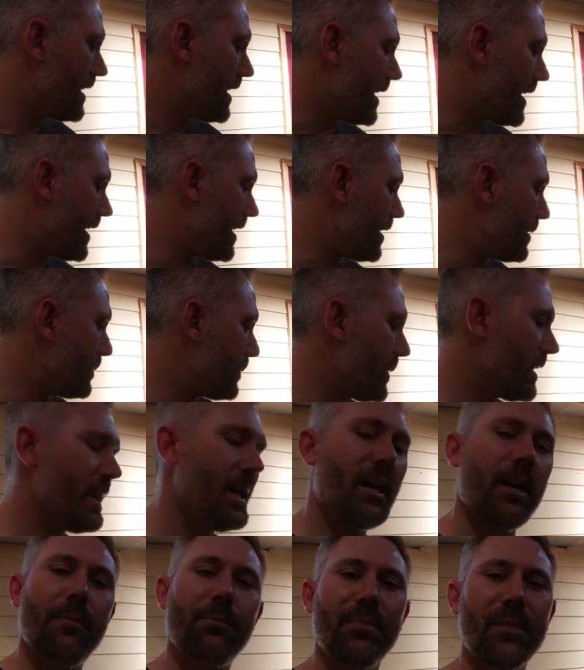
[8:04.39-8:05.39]
But
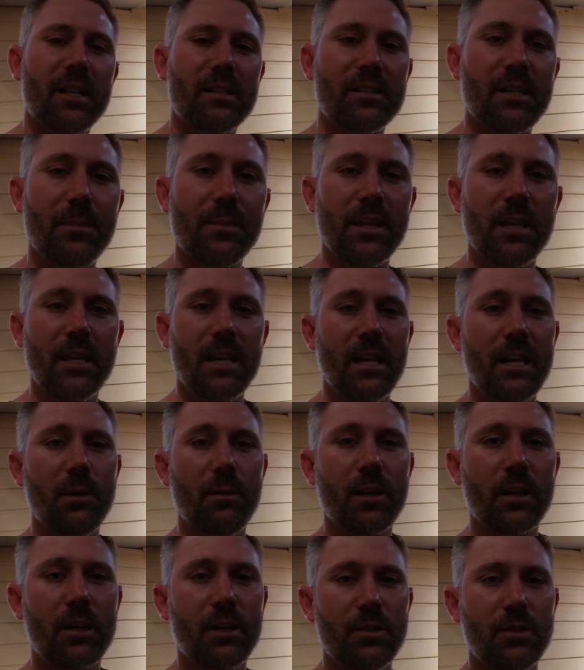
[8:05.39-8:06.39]
yeah, that's something that
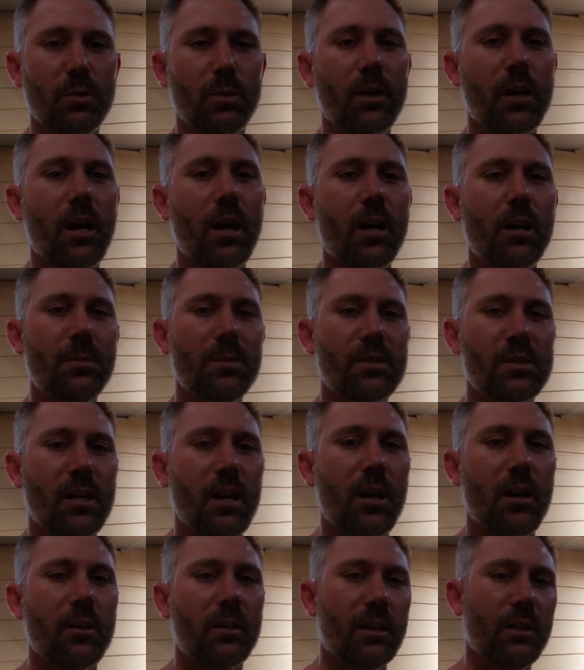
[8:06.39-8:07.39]
anyone can do at home,
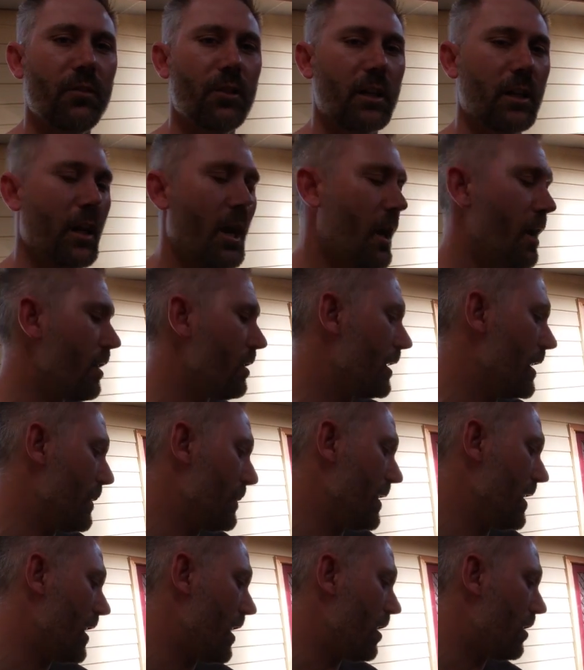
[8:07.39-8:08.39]
so give it a go. Let
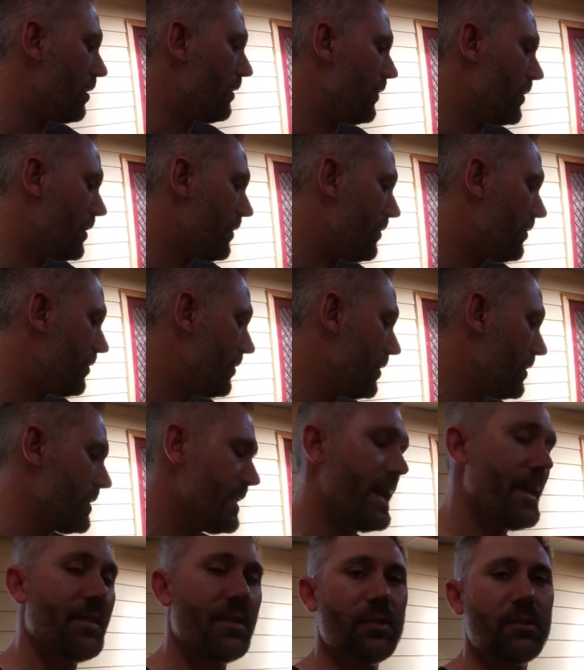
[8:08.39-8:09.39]
me know if you've
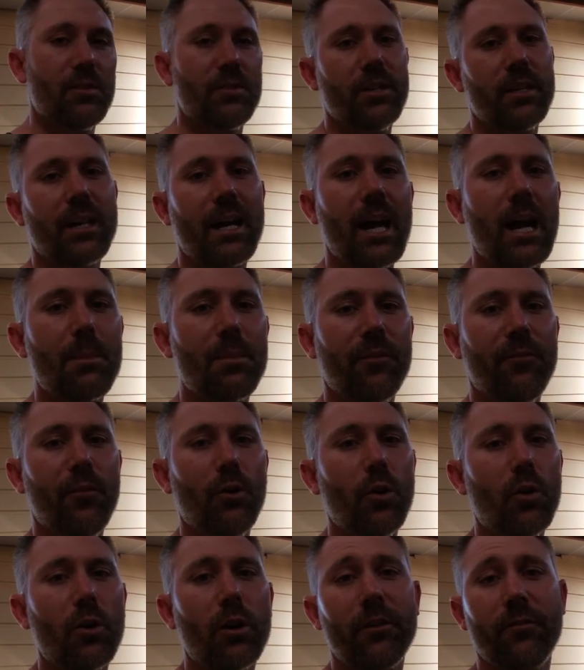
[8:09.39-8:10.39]
done this on your car
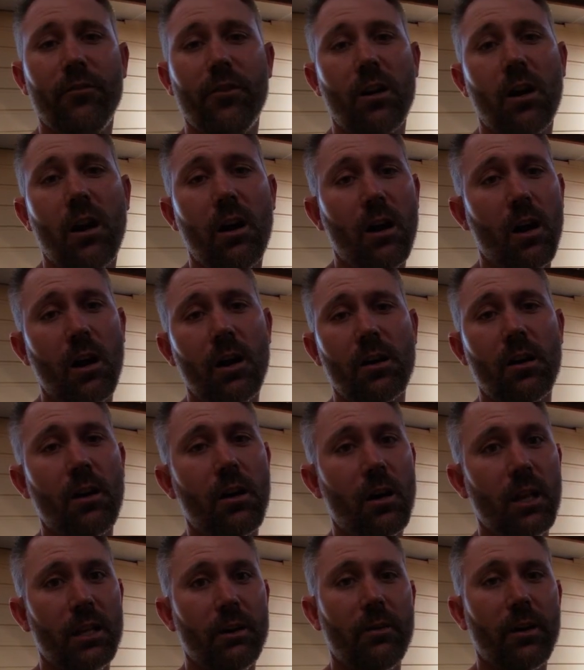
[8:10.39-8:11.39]
before. If not, I
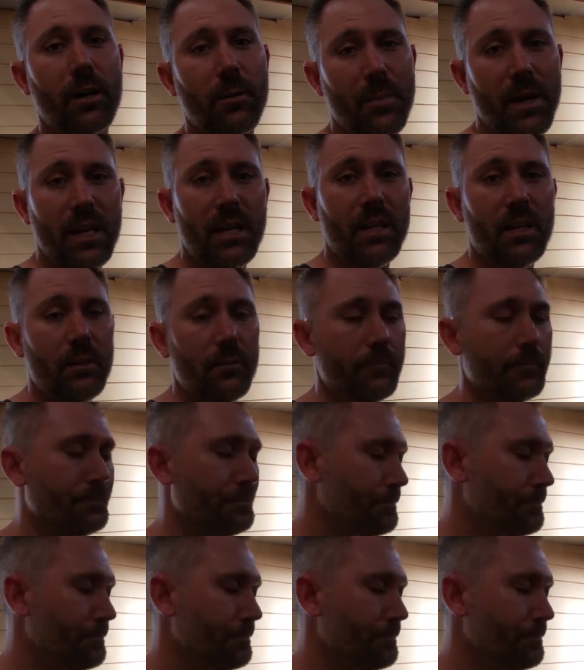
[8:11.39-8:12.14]
highly recommend it.